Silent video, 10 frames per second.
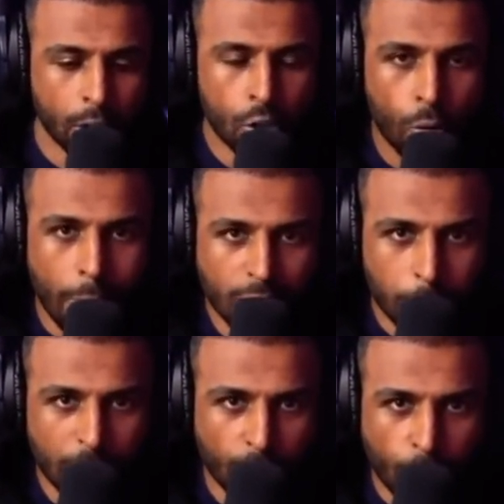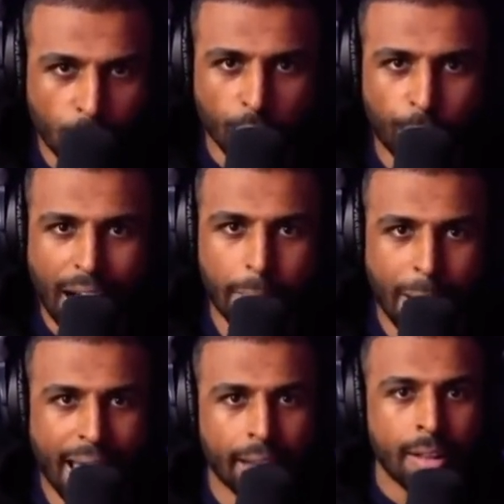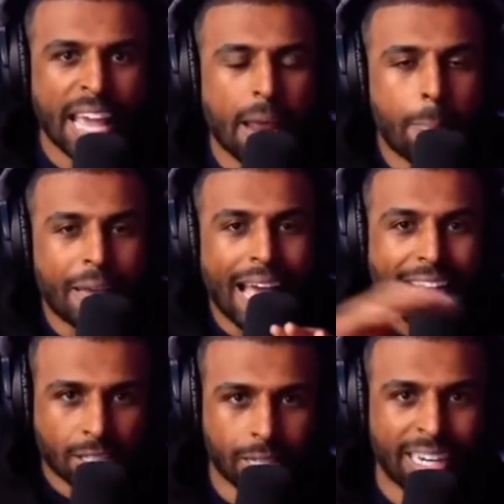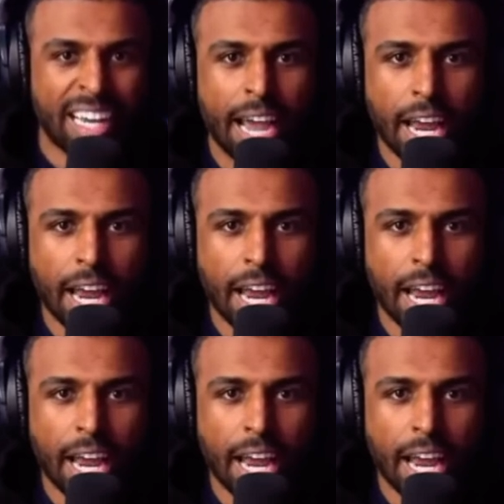You must be a diversified man and be excellent